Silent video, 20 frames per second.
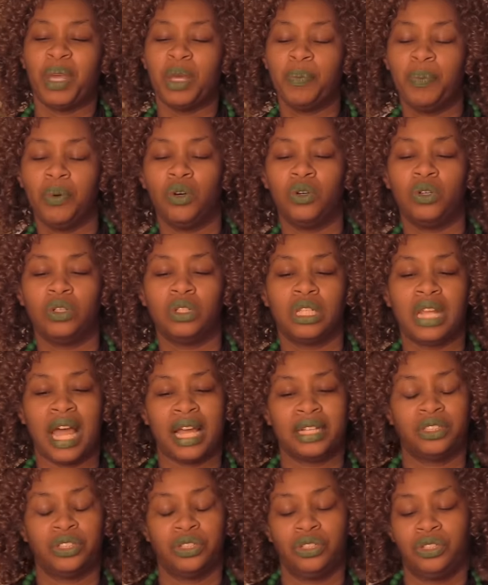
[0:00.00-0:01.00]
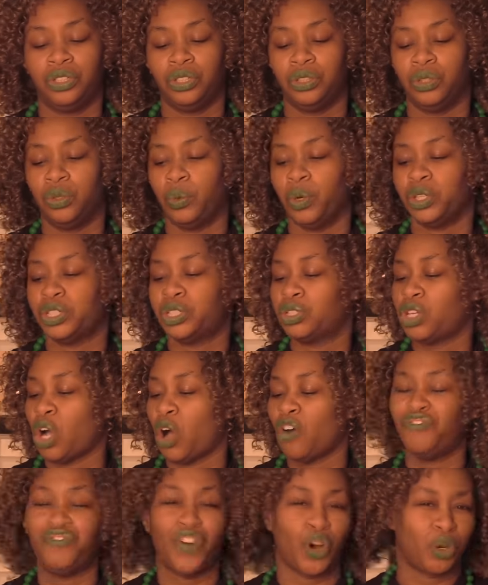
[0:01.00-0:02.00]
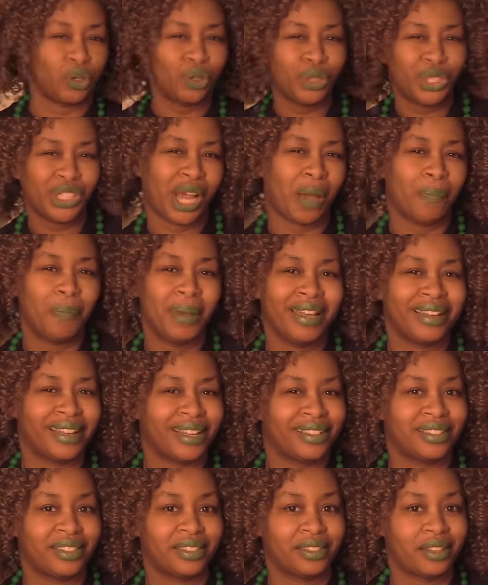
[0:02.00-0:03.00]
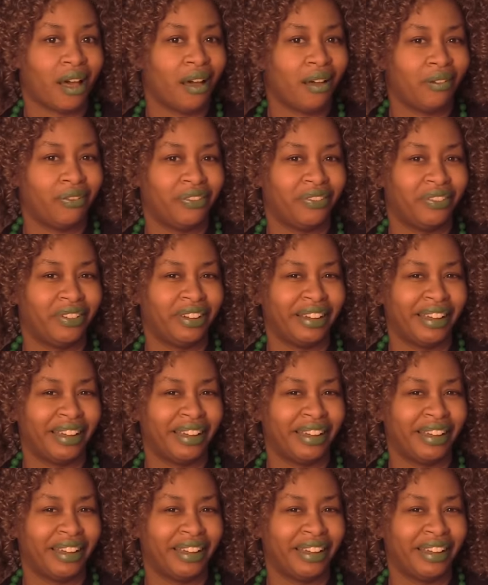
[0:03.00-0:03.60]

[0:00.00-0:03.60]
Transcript: People like to do what you call photoshopping and stuff.